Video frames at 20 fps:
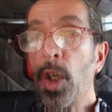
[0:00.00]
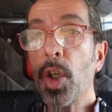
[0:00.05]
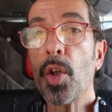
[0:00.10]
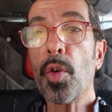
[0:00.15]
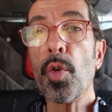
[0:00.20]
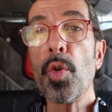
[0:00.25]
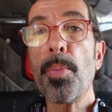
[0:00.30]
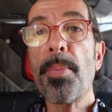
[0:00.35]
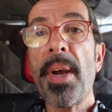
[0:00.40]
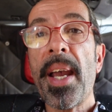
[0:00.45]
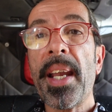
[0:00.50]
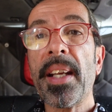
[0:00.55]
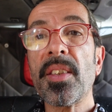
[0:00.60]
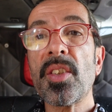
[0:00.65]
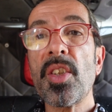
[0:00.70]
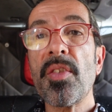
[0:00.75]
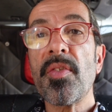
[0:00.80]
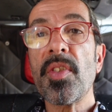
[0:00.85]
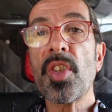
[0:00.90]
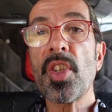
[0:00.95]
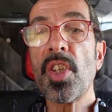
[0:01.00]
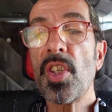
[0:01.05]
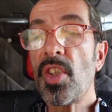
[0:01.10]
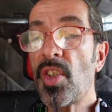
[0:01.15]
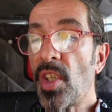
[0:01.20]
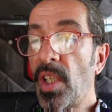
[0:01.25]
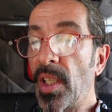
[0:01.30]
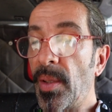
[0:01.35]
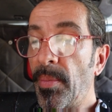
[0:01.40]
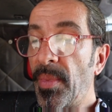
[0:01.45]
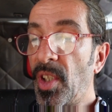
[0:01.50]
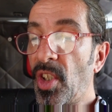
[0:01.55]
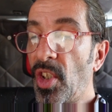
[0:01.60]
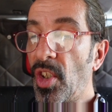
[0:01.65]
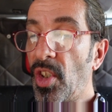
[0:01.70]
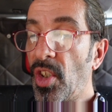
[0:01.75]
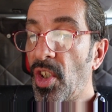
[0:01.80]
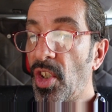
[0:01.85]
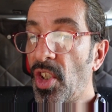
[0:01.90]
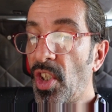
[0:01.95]
Group activities are
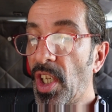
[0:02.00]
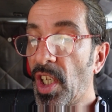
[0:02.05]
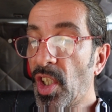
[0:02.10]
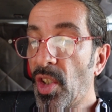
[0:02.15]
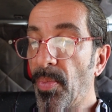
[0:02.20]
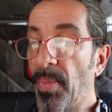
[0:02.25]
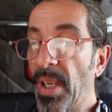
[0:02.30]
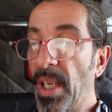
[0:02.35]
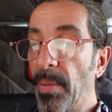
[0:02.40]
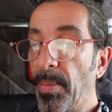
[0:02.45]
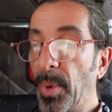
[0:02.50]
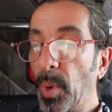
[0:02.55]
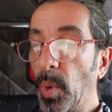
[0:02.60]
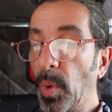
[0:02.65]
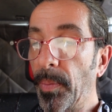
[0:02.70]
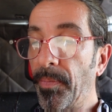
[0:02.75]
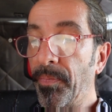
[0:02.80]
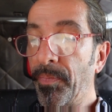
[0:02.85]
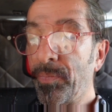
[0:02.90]
limited to 6 people.